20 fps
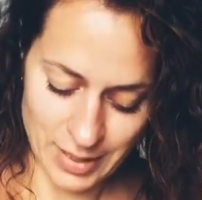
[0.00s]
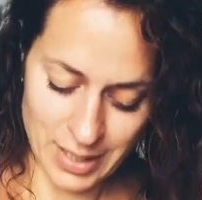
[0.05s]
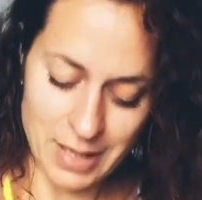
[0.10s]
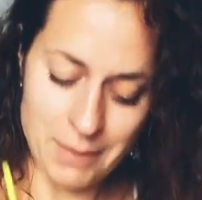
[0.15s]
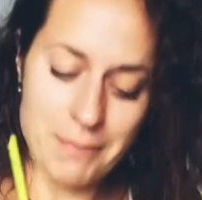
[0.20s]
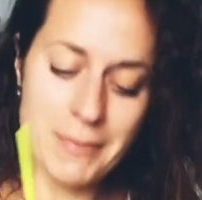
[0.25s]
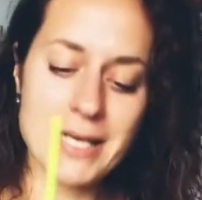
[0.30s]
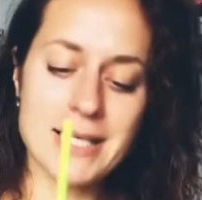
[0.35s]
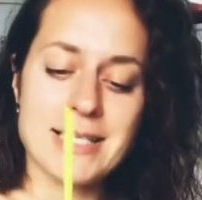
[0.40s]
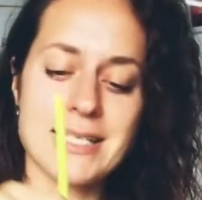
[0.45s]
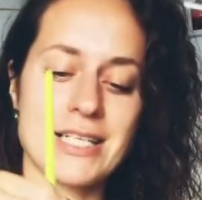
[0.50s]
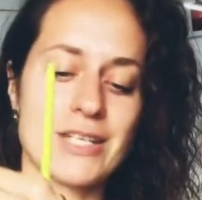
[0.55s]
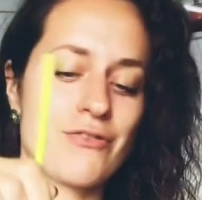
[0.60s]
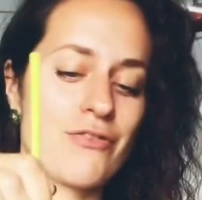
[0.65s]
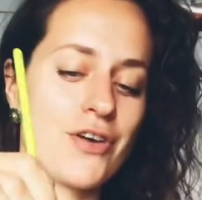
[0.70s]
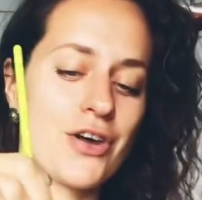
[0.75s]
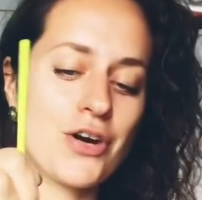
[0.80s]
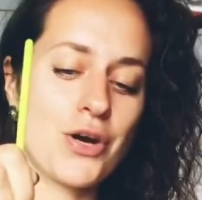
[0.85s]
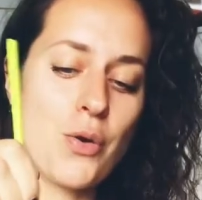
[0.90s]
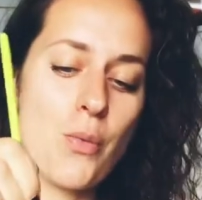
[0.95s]
Mix it
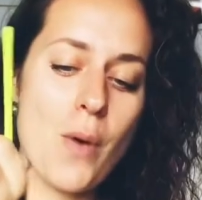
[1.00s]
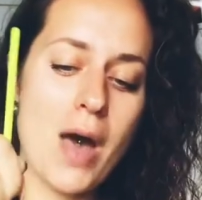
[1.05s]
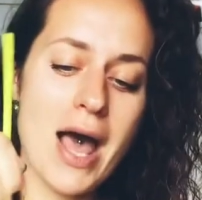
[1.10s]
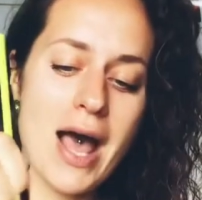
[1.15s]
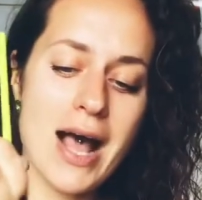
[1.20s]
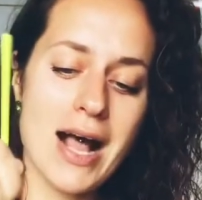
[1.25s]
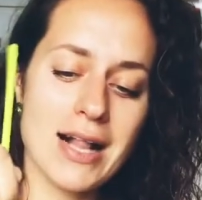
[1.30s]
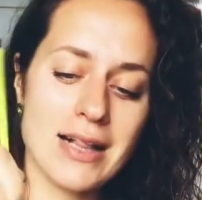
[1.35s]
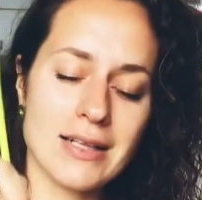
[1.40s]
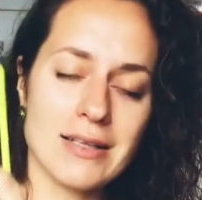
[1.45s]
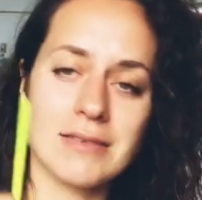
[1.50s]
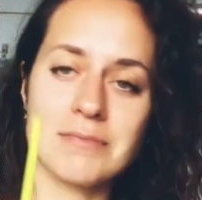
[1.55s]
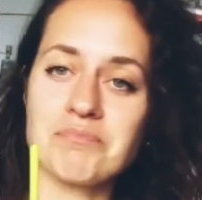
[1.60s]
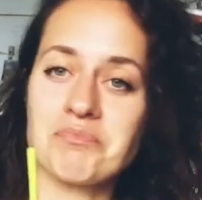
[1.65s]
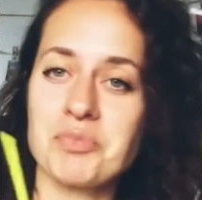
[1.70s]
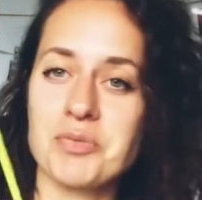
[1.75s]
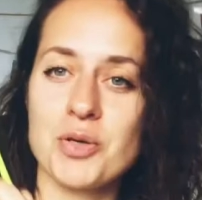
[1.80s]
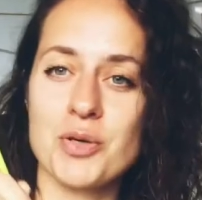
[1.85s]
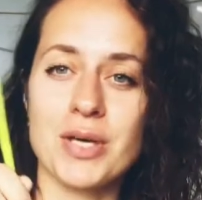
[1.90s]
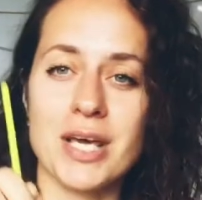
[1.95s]
very well.
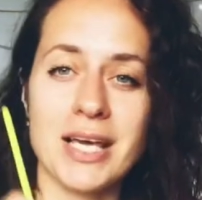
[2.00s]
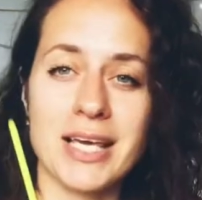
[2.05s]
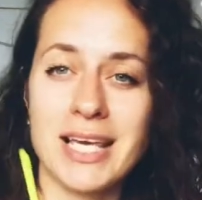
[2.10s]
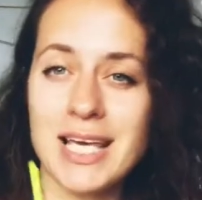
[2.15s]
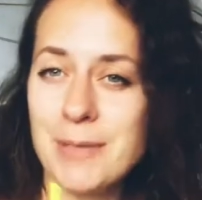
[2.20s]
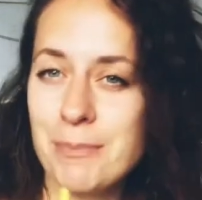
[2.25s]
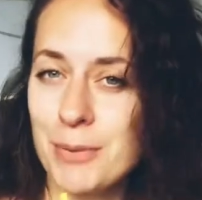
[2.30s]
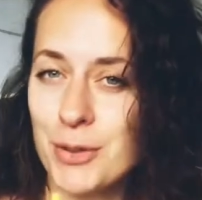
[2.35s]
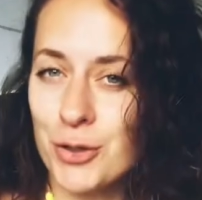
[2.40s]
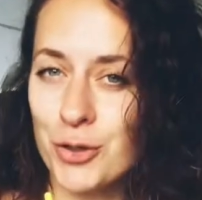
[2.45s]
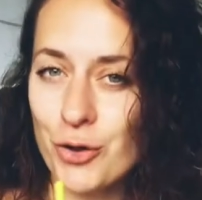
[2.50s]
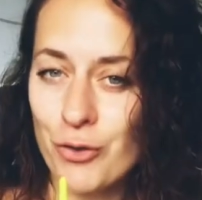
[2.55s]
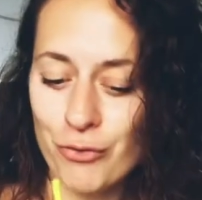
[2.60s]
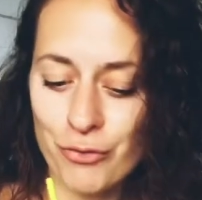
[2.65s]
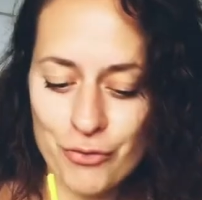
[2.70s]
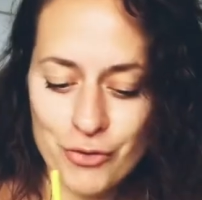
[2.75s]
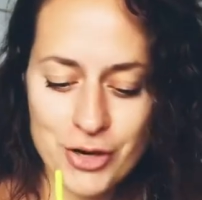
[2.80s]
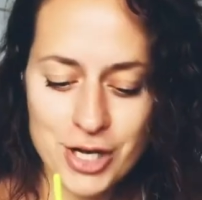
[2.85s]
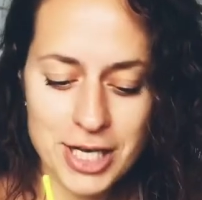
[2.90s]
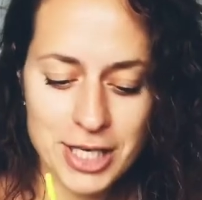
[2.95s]
You can keep in your
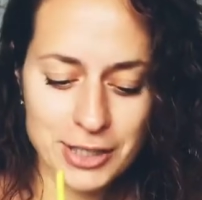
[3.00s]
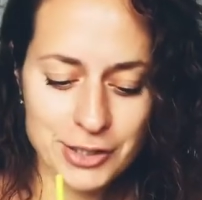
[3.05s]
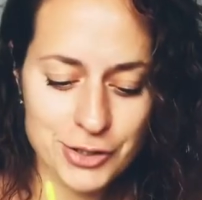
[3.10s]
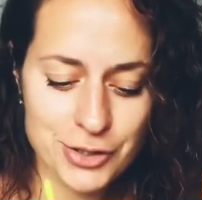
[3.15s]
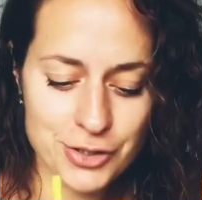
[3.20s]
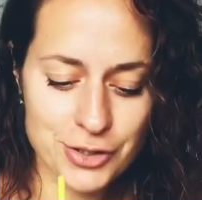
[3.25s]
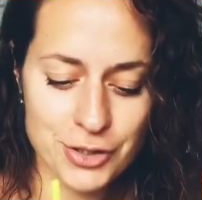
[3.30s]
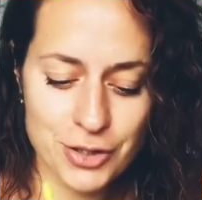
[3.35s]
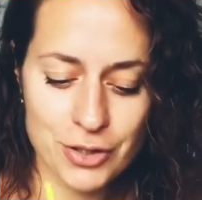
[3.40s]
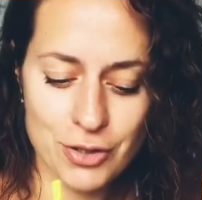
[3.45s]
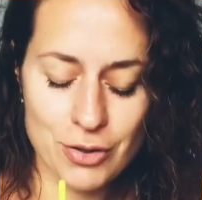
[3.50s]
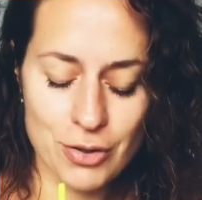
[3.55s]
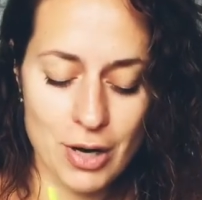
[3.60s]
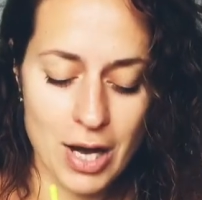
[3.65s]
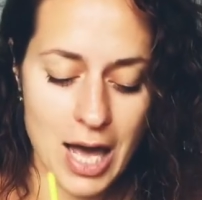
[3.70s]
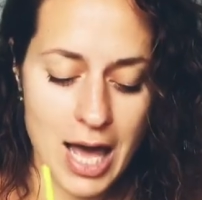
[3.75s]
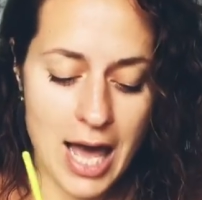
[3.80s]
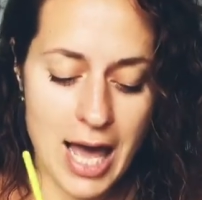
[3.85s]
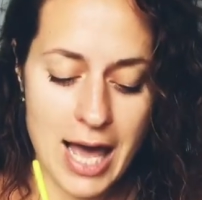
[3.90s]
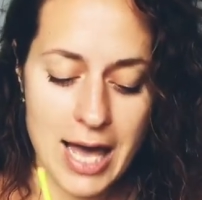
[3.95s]
fridge, you know,
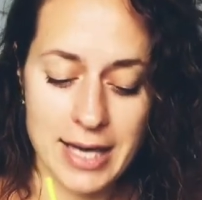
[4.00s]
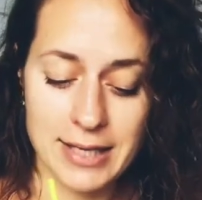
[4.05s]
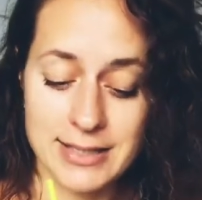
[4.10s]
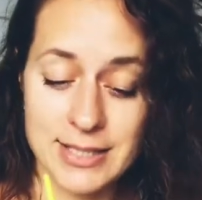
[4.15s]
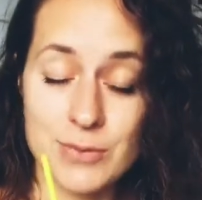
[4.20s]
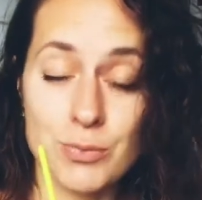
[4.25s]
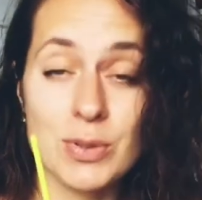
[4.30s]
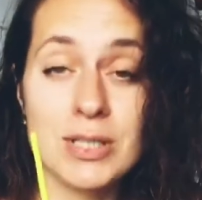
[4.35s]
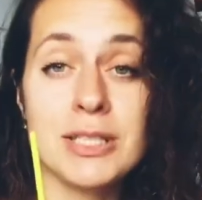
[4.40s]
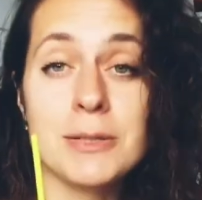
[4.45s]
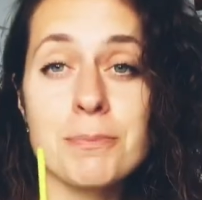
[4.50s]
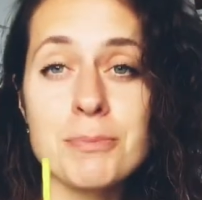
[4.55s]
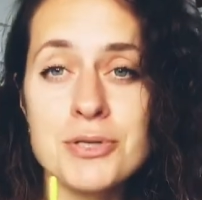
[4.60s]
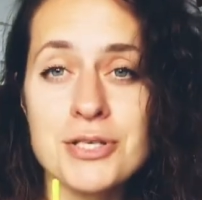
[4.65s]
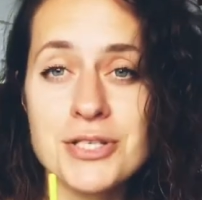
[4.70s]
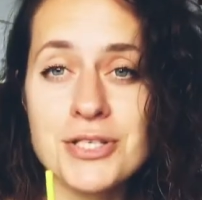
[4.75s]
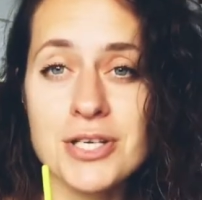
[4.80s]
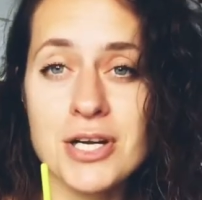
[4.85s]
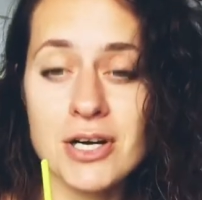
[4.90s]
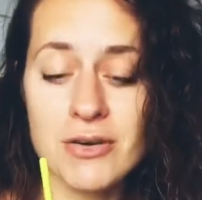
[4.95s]
it's with the
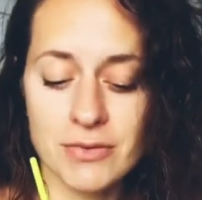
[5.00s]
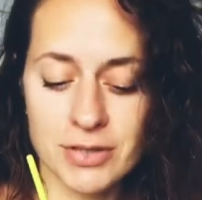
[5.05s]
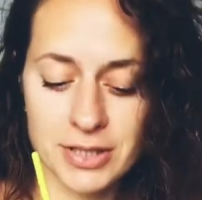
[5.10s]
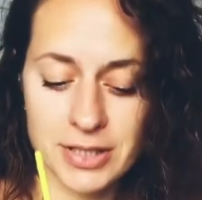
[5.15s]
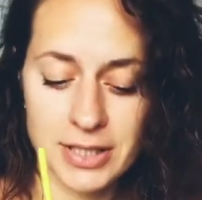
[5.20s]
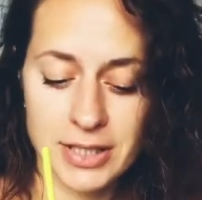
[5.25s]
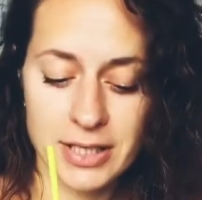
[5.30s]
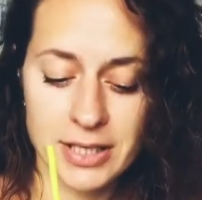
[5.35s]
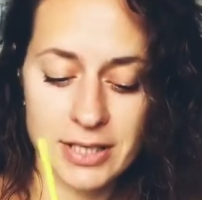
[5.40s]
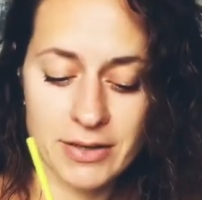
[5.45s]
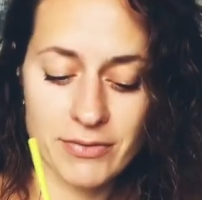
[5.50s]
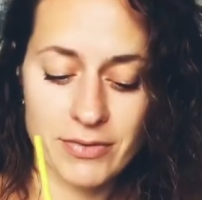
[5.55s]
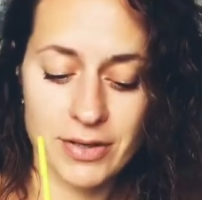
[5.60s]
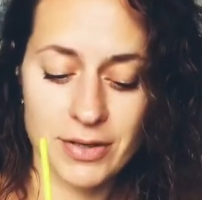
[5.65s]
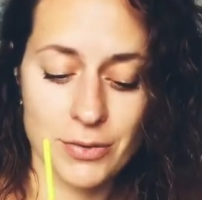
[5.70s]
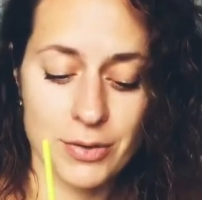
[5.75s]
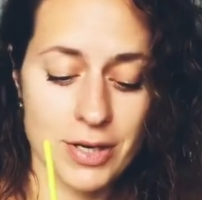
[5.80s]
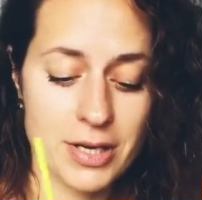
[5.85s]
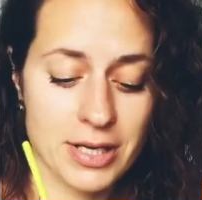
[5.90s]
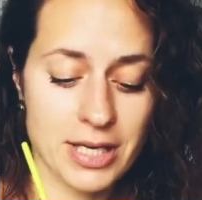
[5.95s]
preservative,
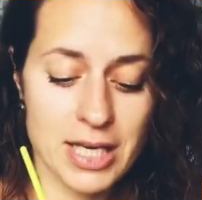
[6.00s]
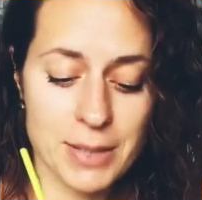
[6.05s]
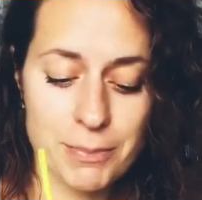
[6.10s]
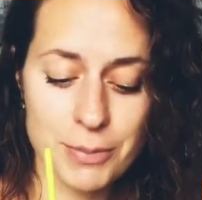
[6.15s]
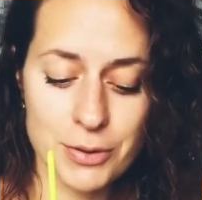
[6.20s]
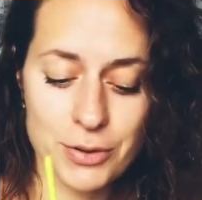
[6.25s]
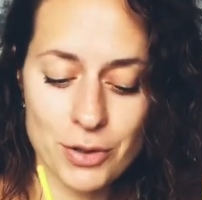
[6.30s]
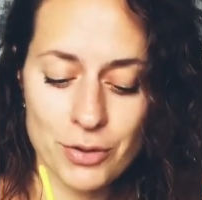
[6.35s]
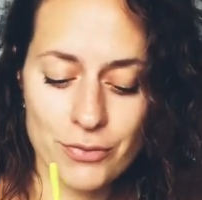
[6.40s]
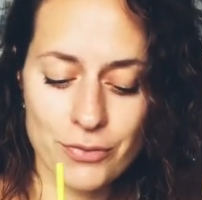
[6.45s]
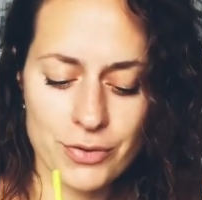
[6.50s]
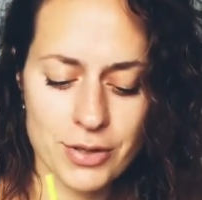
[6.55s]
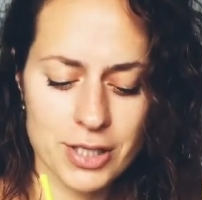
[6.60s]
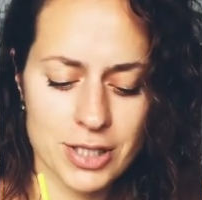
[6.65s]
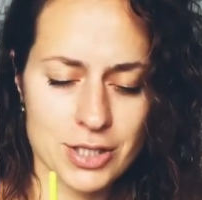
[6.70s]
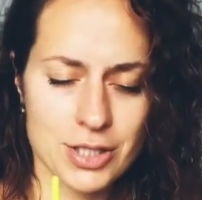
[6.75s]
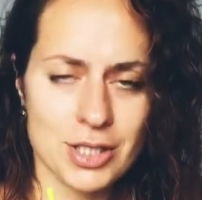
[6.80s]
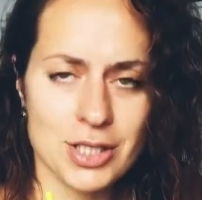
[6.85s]
you can keep in your fridge.